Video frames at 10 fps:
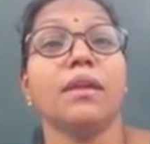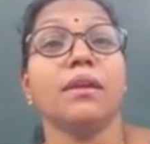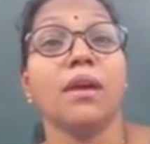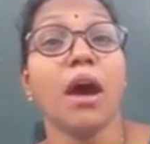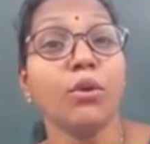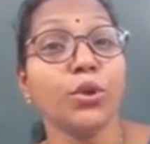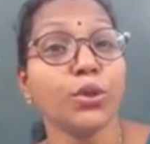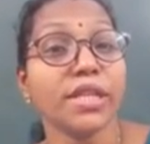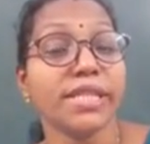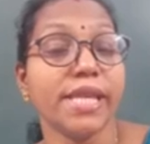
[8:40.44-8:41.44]
How
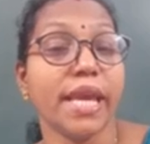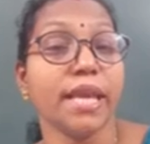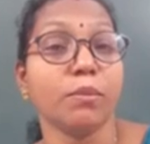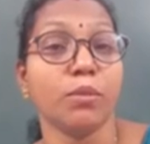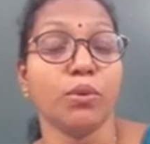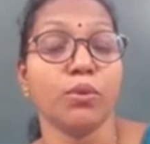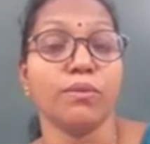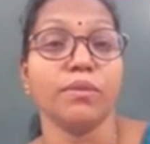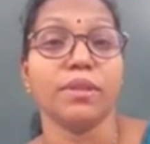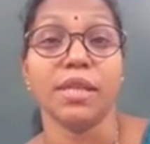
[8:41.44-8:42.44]
do the snake
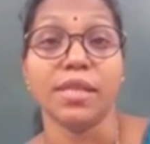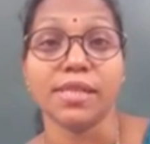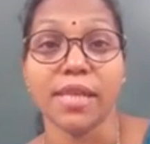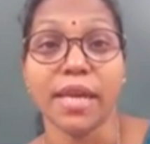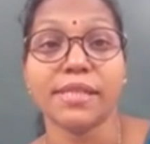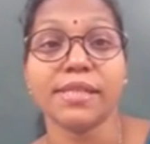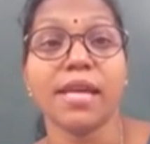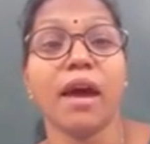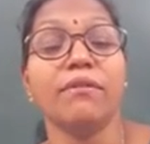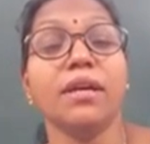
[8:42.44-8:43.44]
move? The snakes
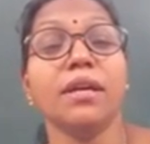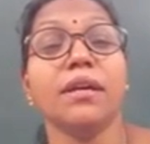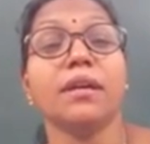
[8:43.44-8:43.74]
have